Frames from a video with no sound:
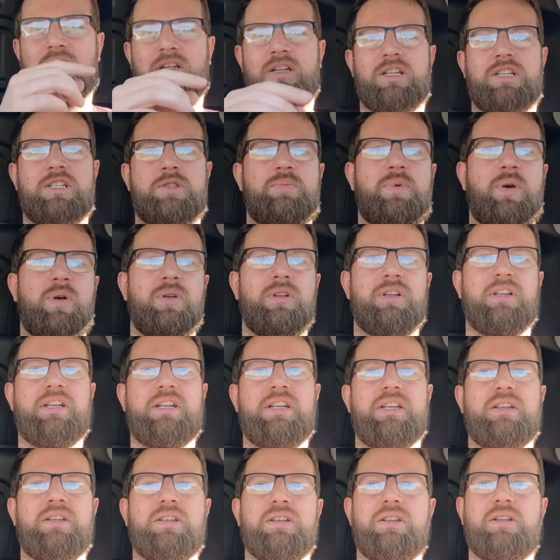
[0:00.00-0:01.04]
it's
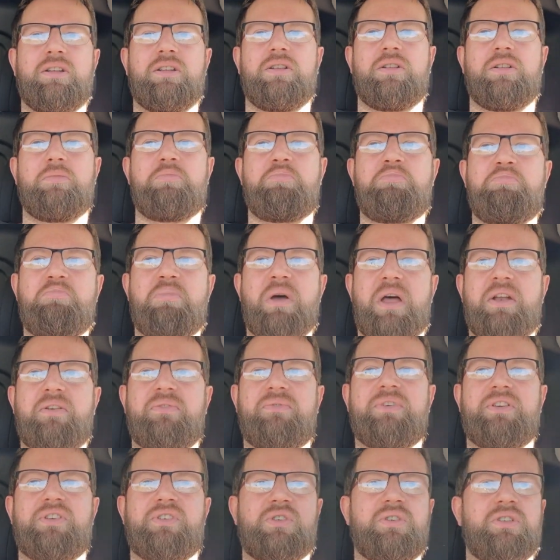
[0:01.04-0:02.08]
probably
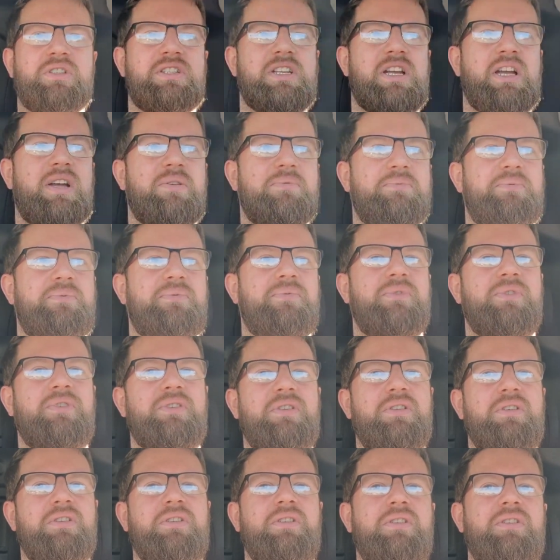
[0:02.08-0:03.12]
beneficial to have
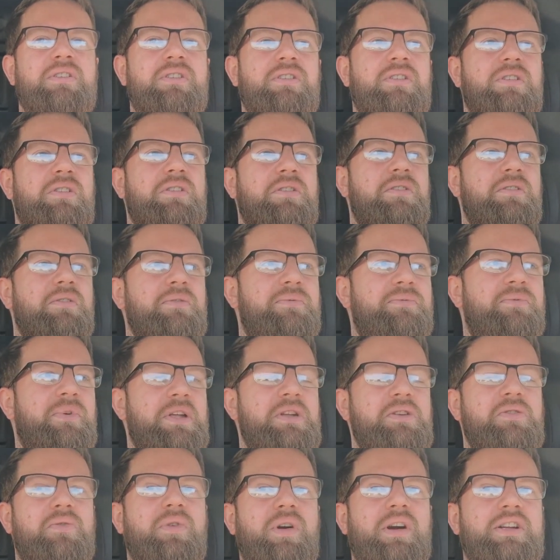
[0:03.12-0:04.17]

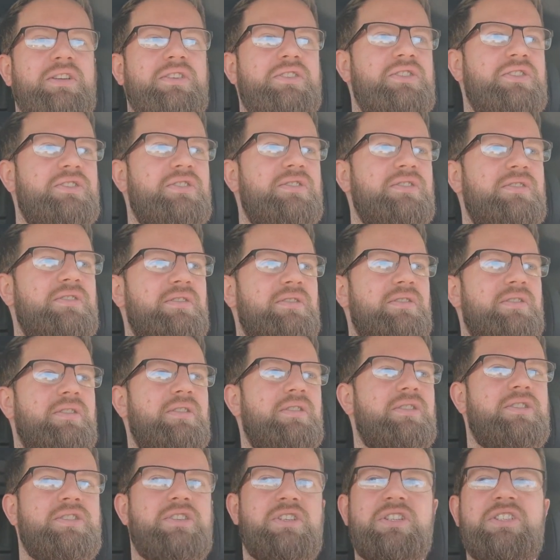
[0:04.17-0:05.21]
fake grass
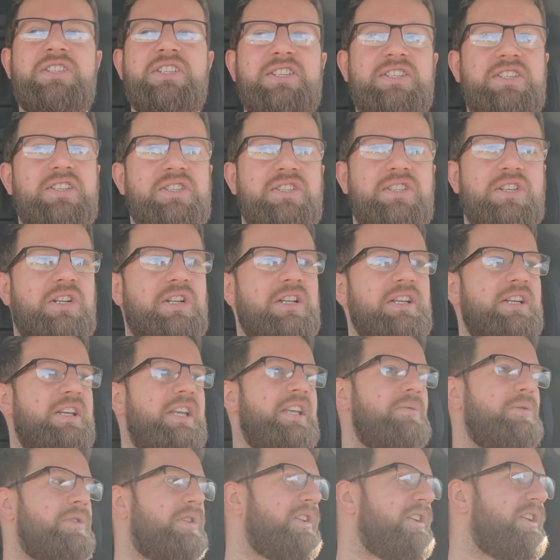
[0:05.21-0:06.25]
because it's easier to
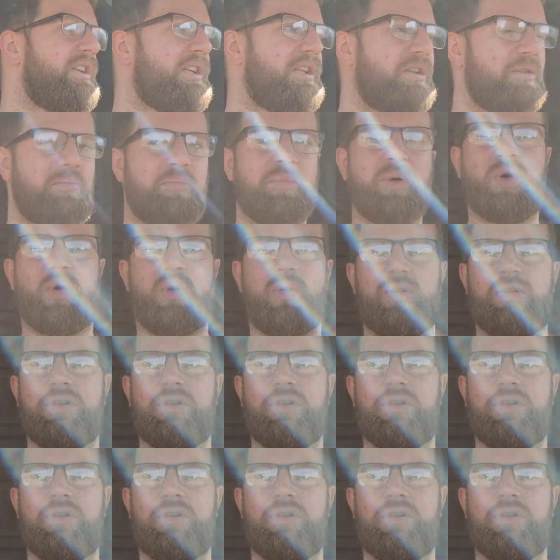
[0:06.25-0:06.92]
keep clean. But